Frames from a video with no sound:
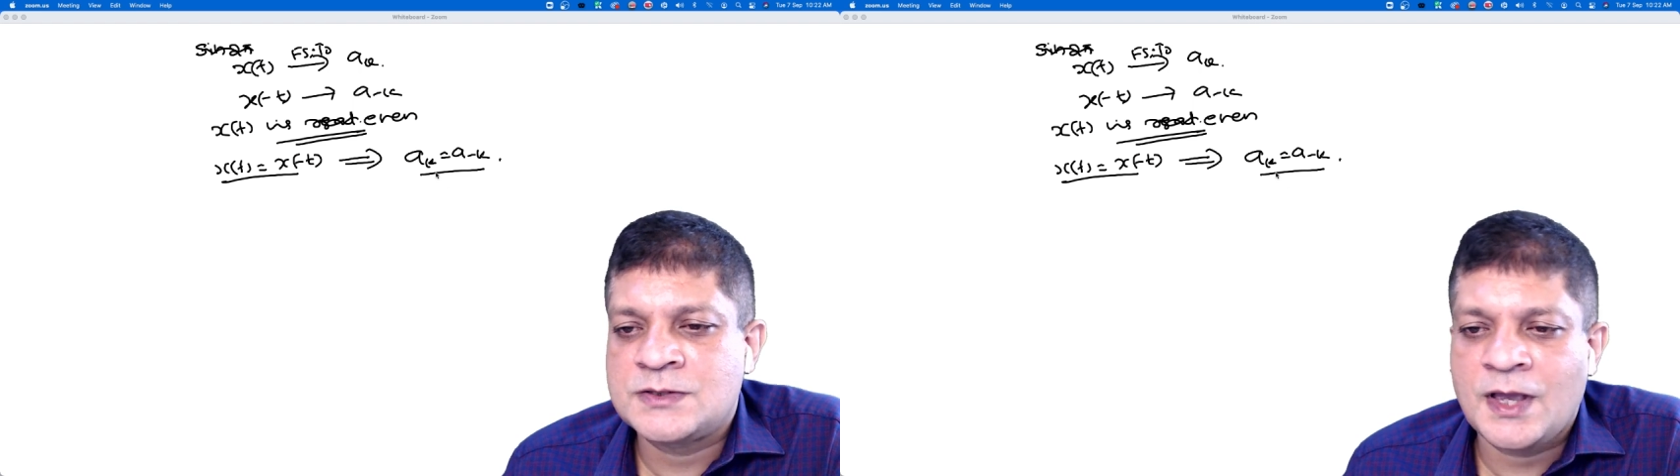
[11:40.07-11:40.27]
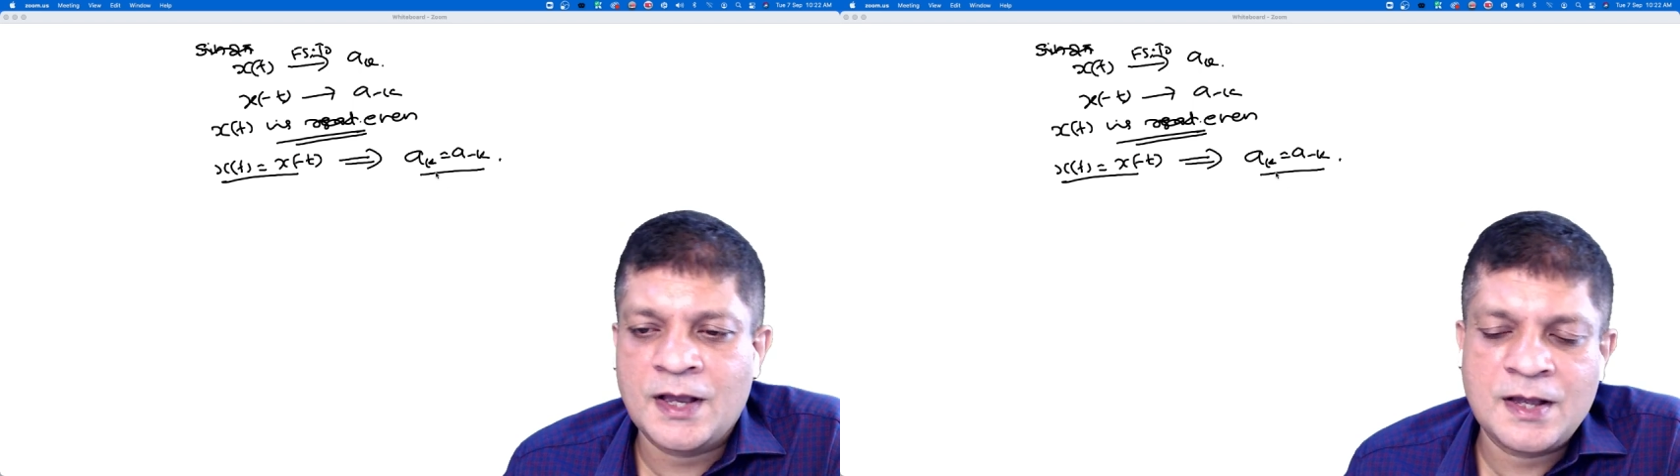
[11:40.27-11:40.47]

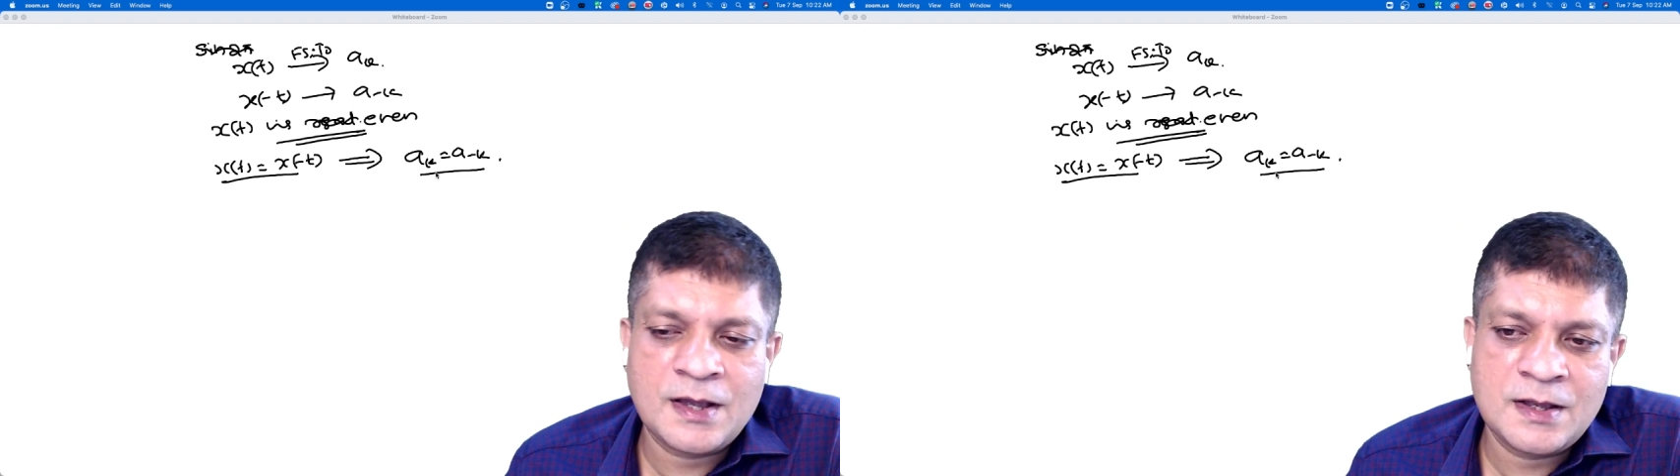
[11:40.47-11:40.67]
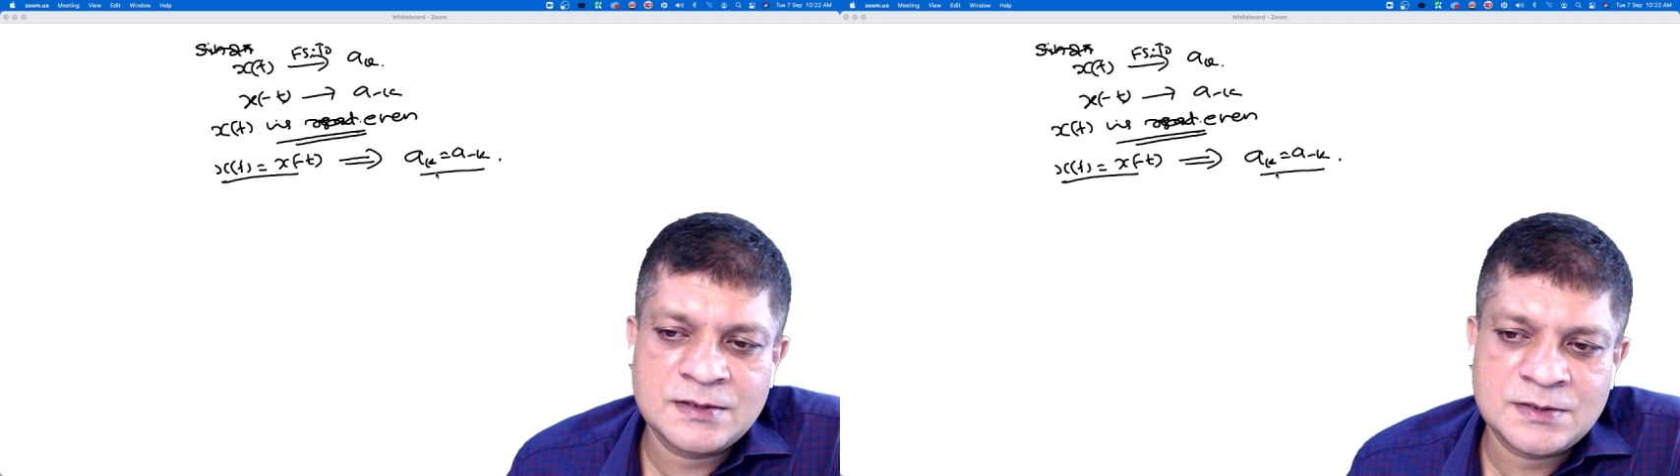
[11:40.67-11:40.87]
Ak
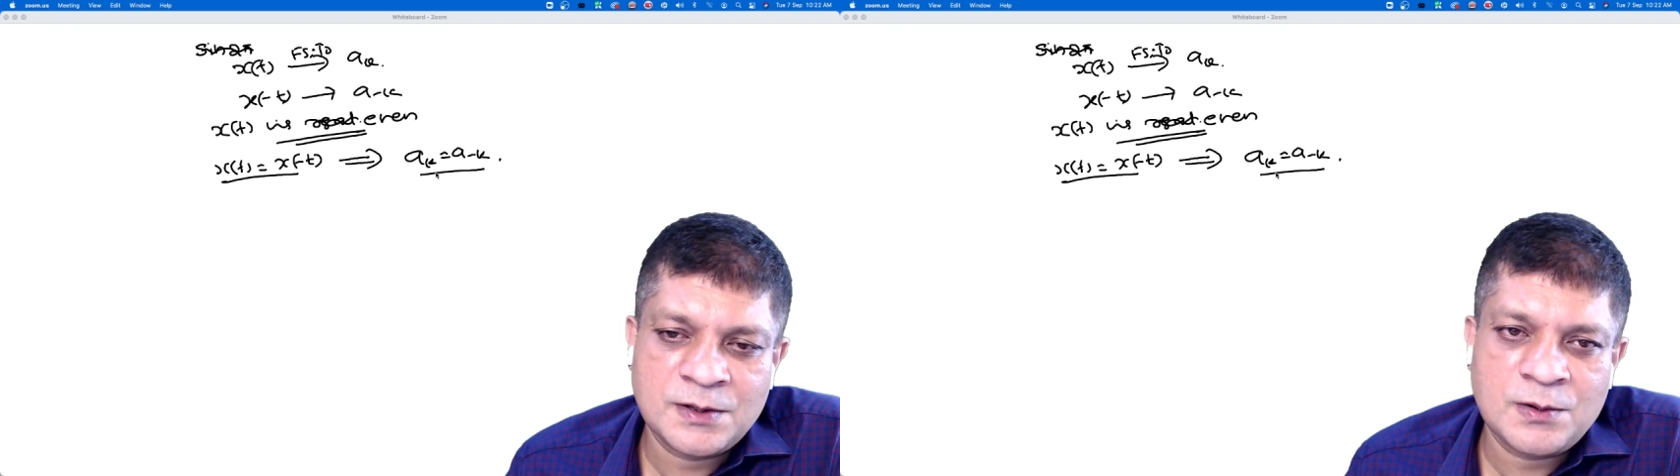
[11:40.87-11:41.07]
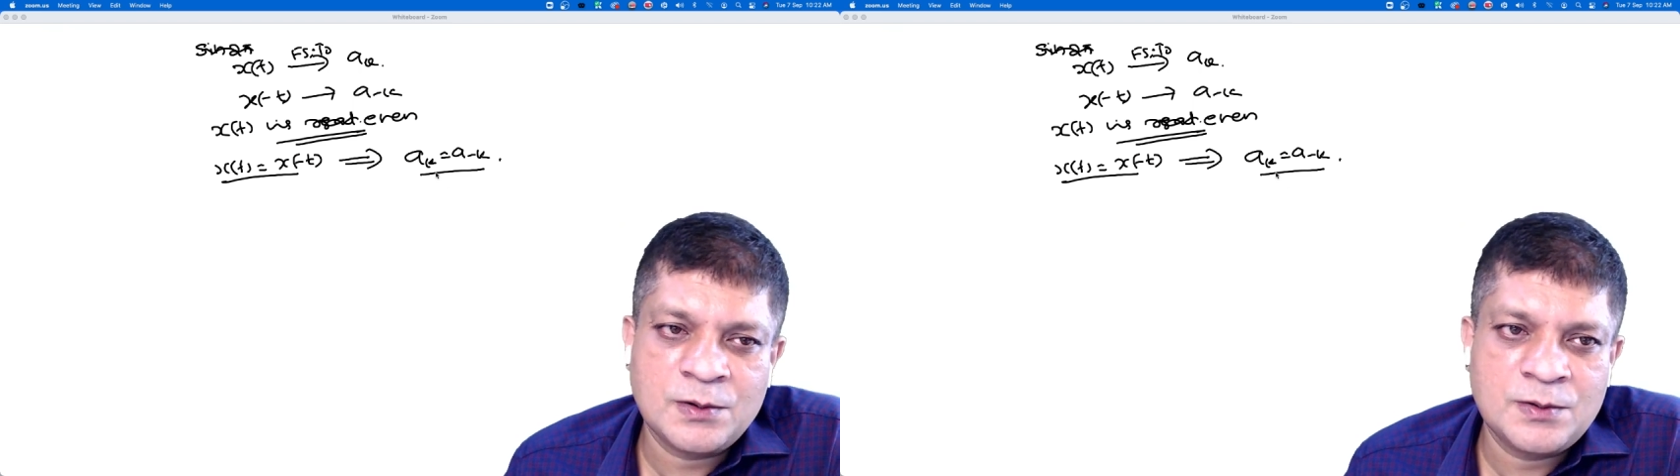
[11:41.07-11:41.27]
is
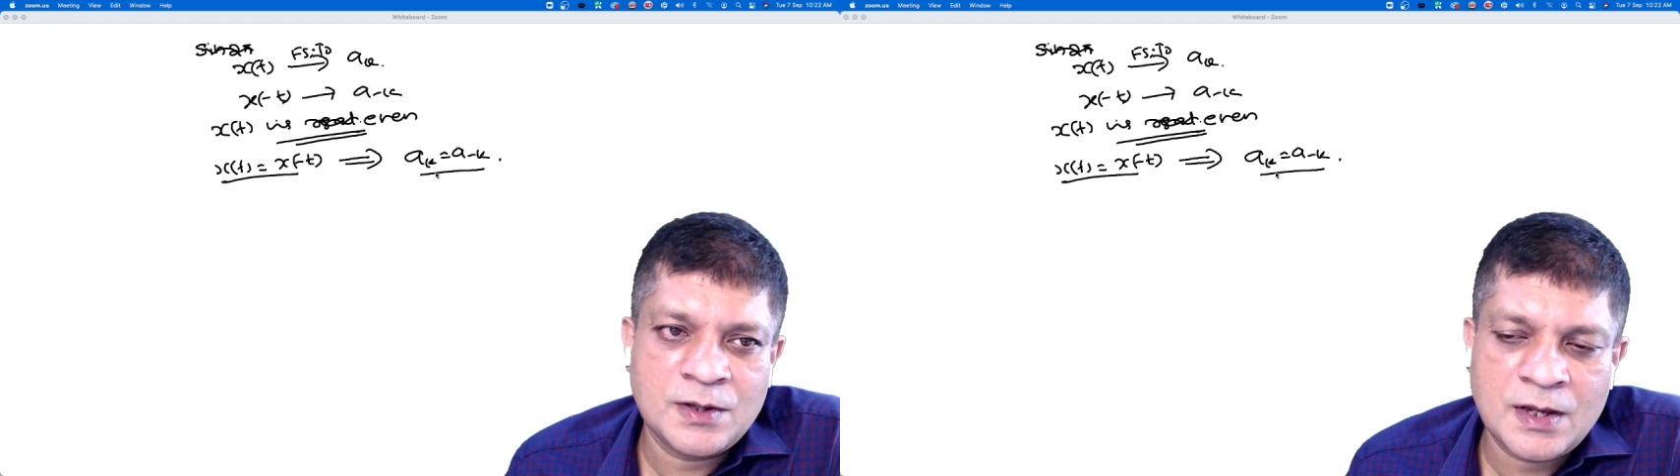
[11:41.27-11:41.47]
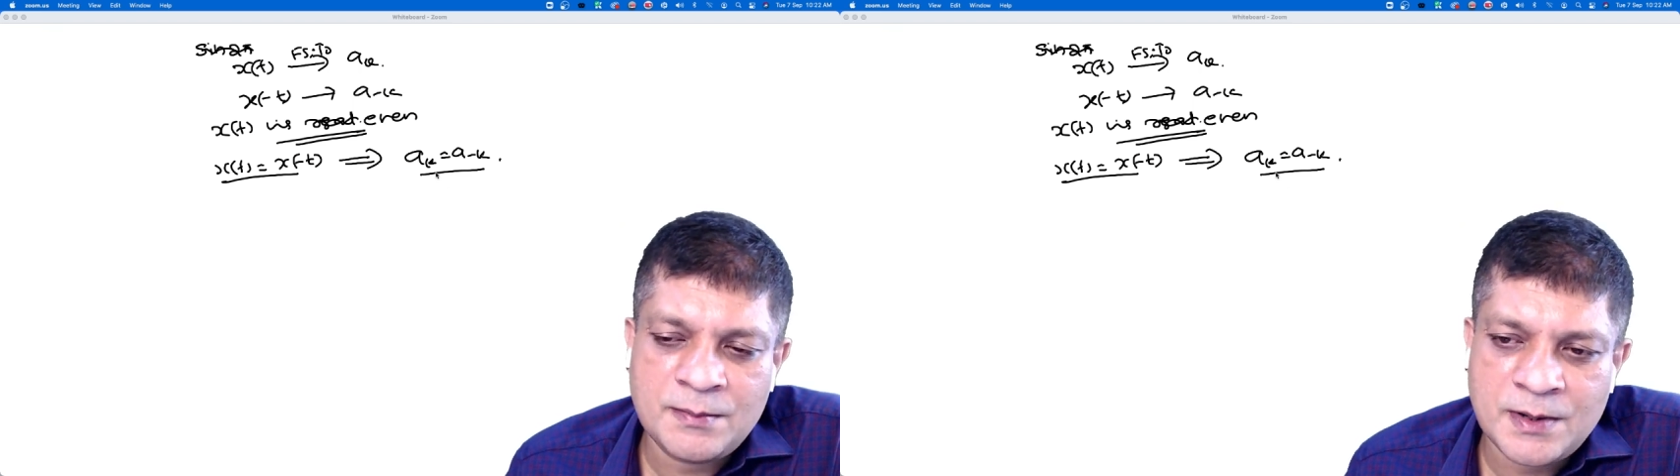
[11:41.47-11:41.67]
equal
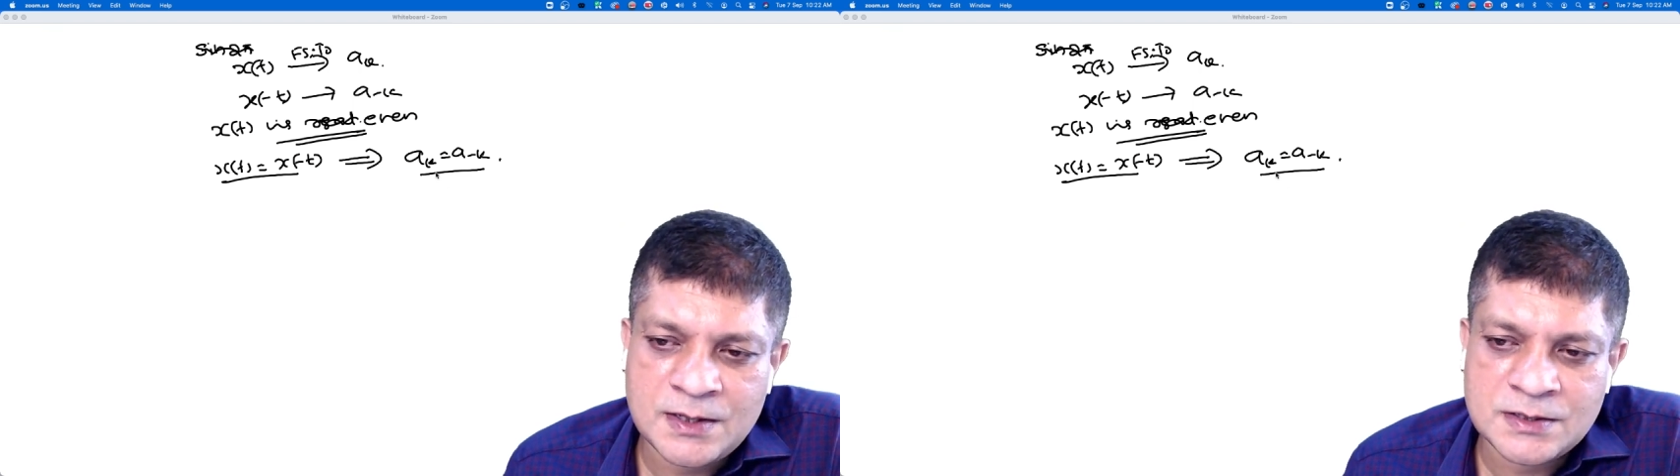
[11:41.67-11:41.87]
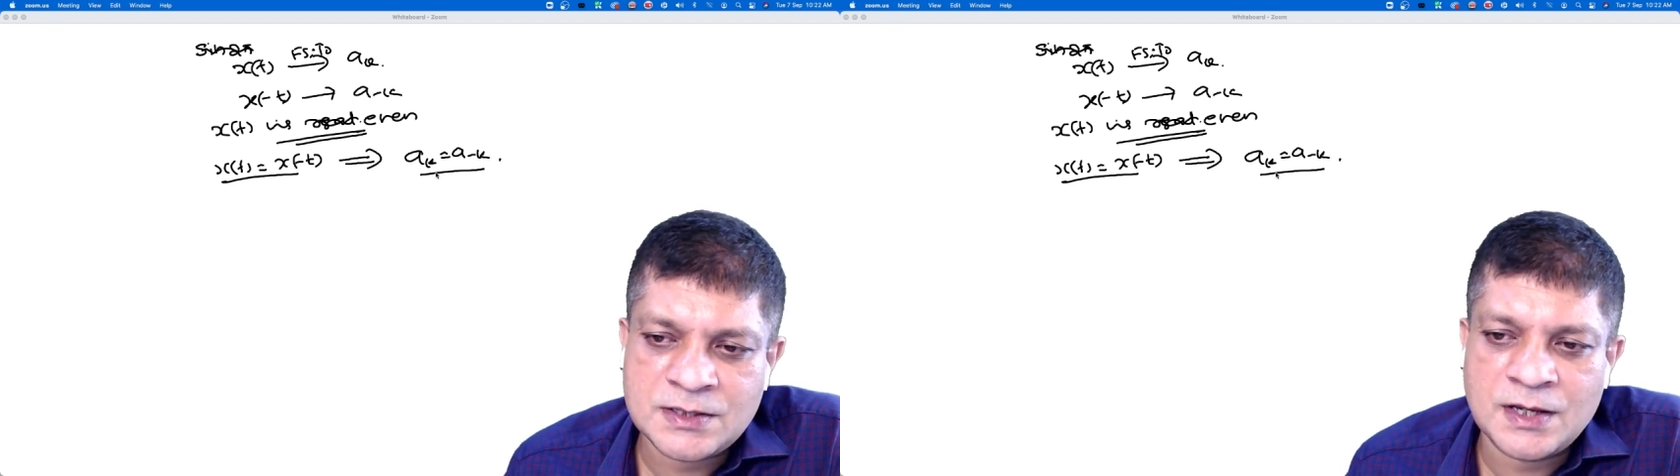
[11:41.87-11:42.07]
to a
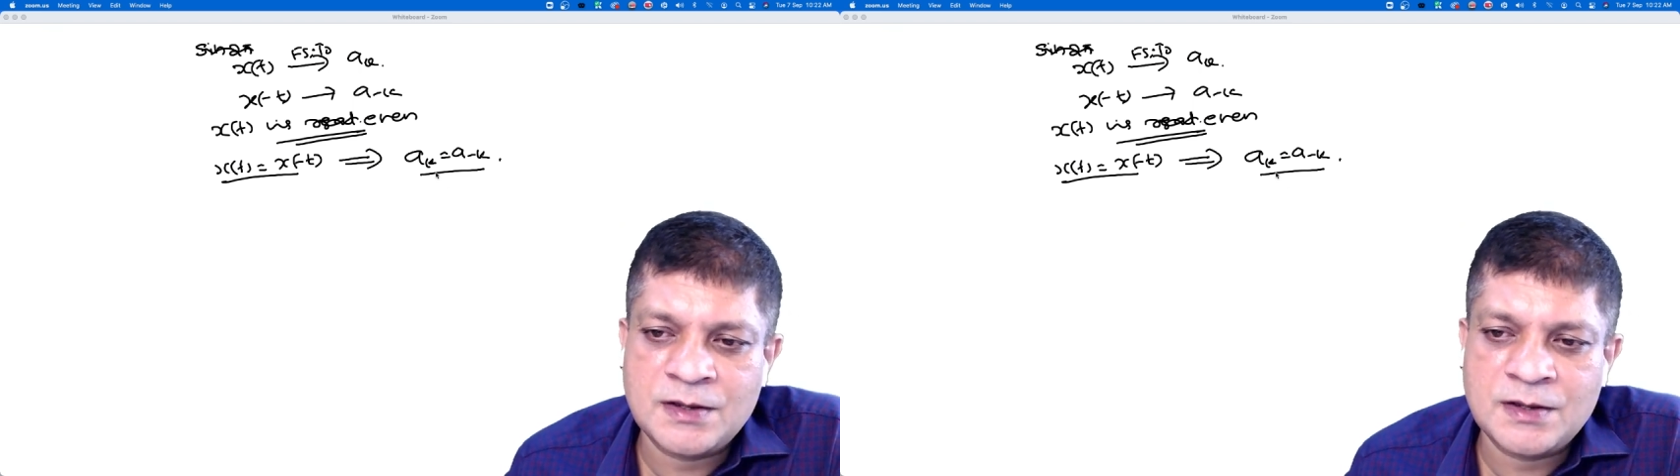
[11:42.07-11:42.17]
minus k.